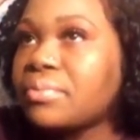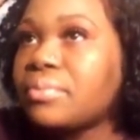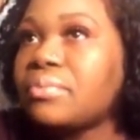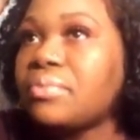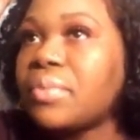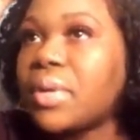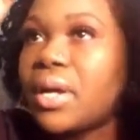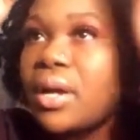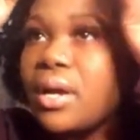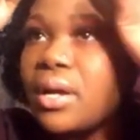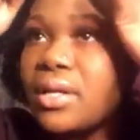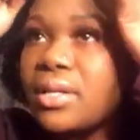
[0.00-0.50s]

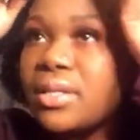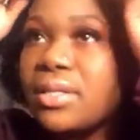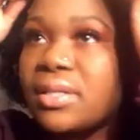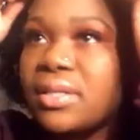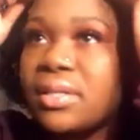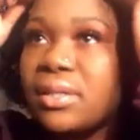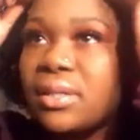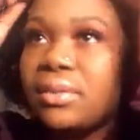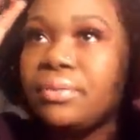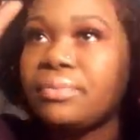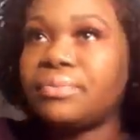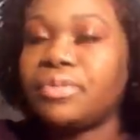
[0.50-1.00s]

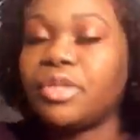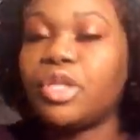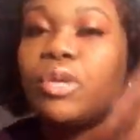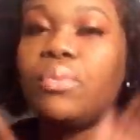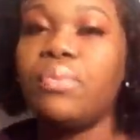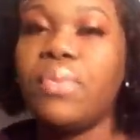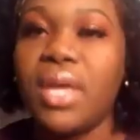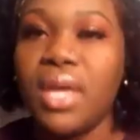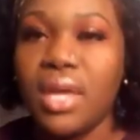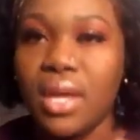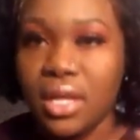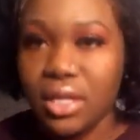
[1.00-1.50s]
because to
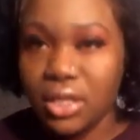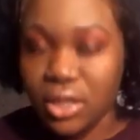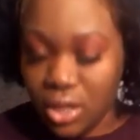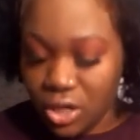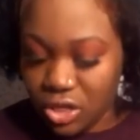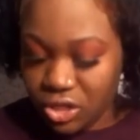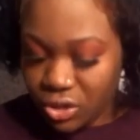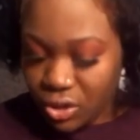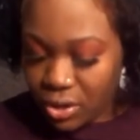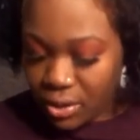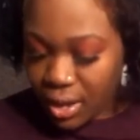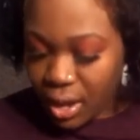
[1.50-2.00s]
me it's
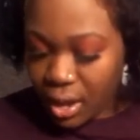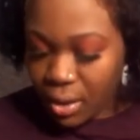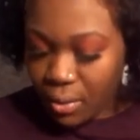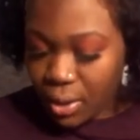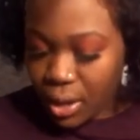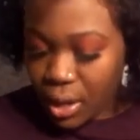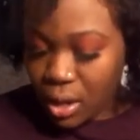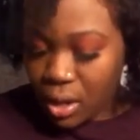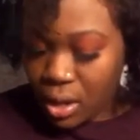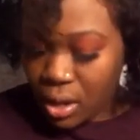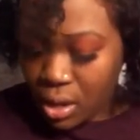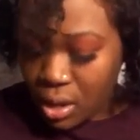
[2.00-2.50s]
easier that
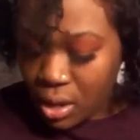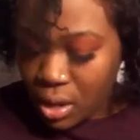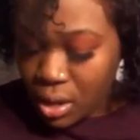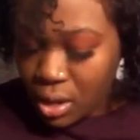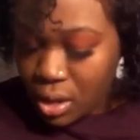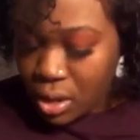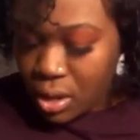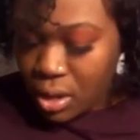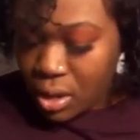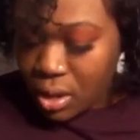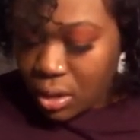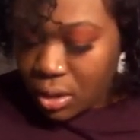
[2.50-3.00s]
way.
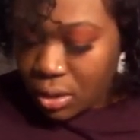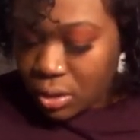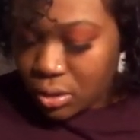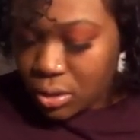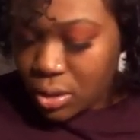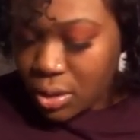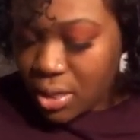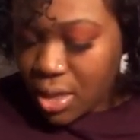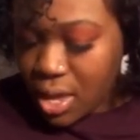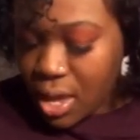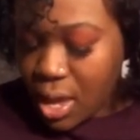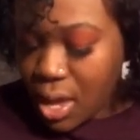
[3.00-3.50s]

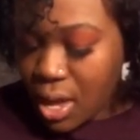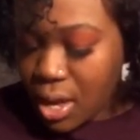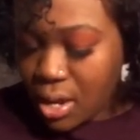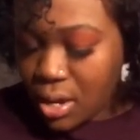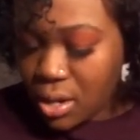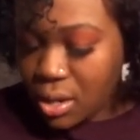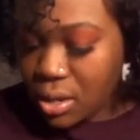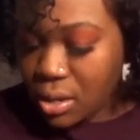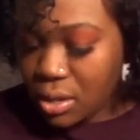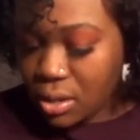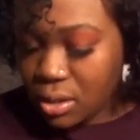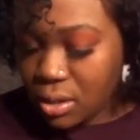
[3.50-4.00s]
So
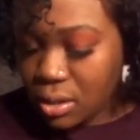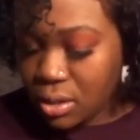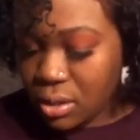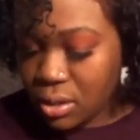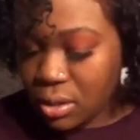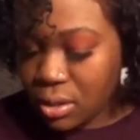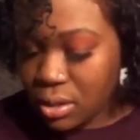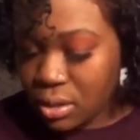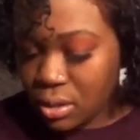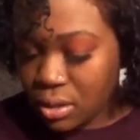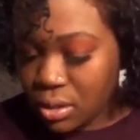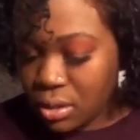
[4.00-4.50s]
then
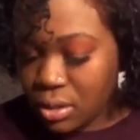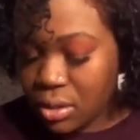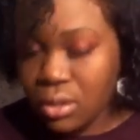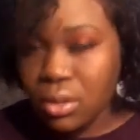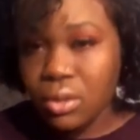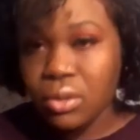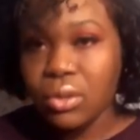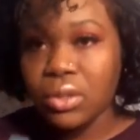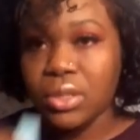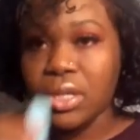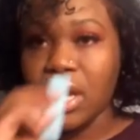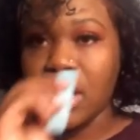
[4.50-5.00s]

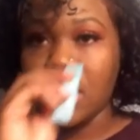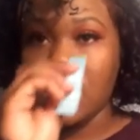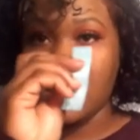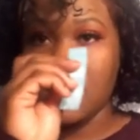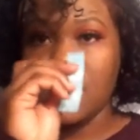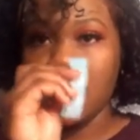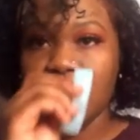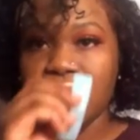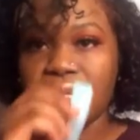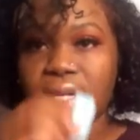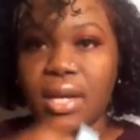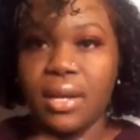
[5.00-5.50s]
you take
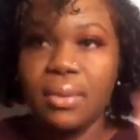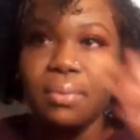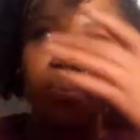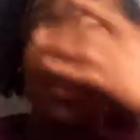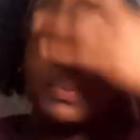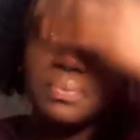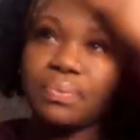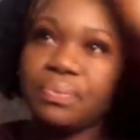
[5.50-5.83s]
another tape.